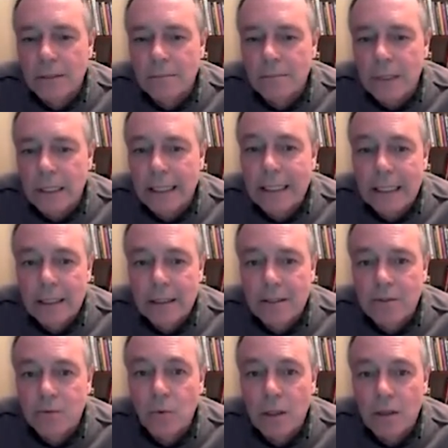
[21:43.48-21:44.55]
eating
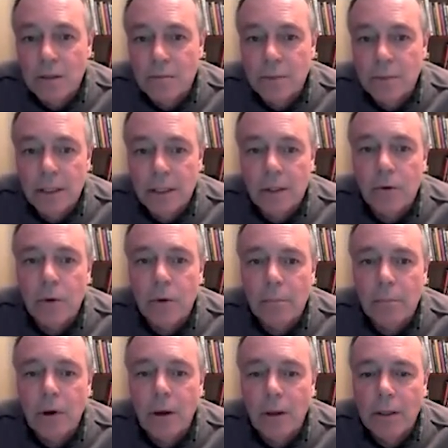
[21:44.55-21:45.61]
as well as being a great
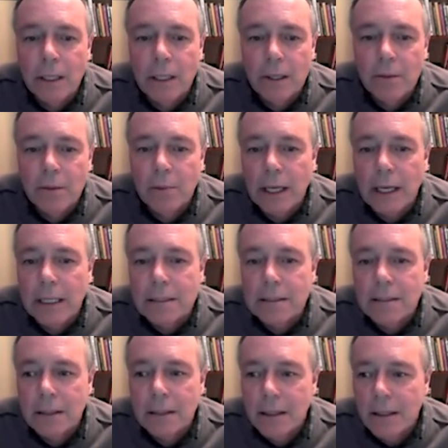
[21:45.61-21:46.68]
pollinator plant.
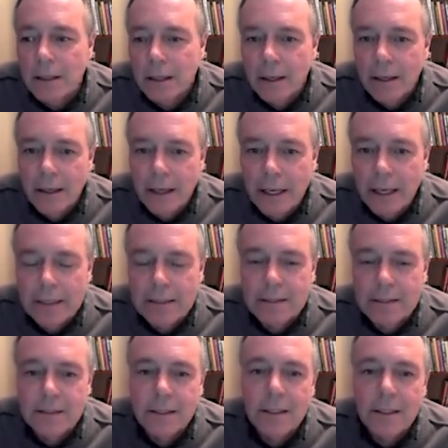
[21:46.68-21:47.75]
And
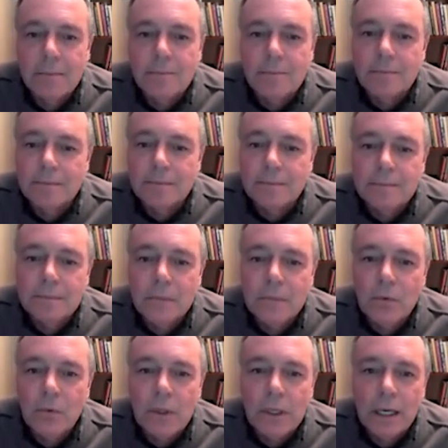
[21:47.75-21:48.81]

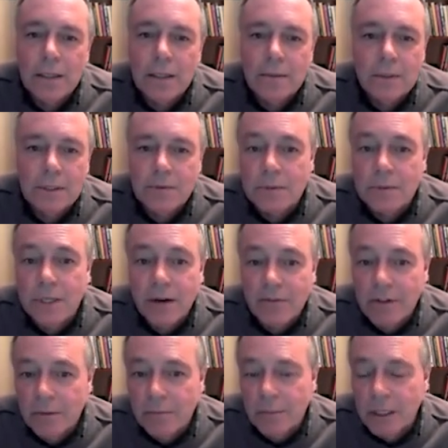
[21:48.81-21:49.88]
this was
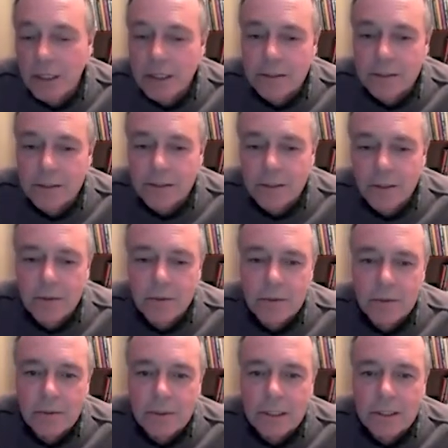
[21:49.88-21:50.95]
covered in bees. So,
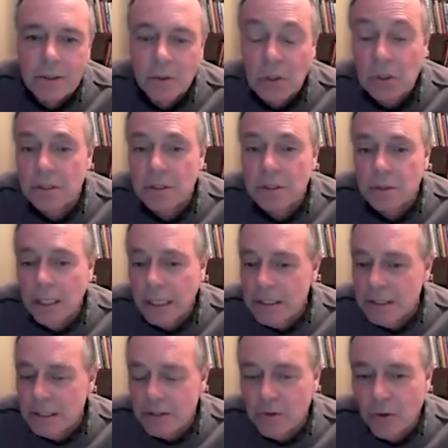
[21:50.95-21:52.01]
it looks
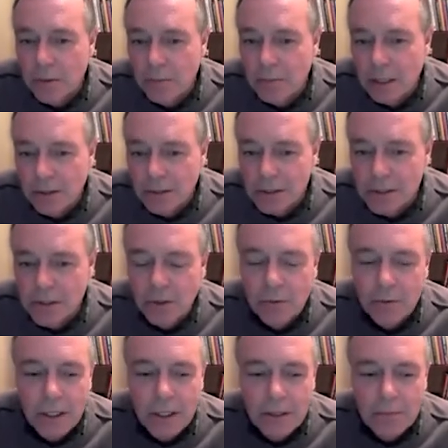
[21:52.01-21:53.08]
nice. It's ornamental in its own
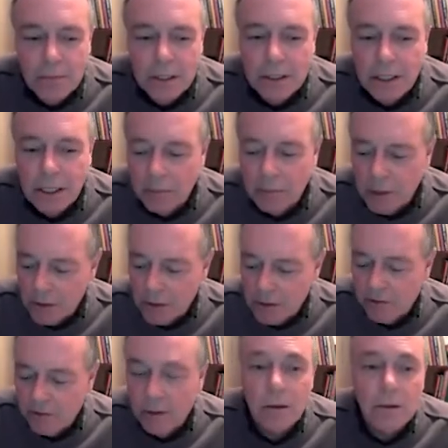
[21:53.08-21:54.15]
right, but it can be used
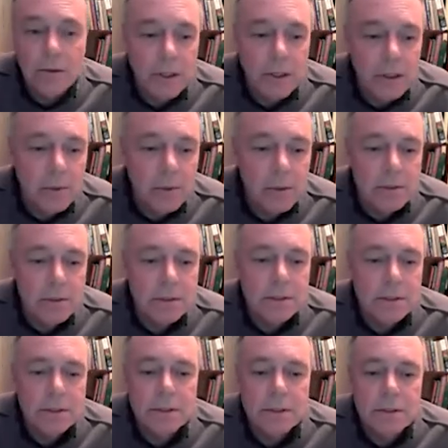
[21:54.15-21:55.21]
for culinary purposes.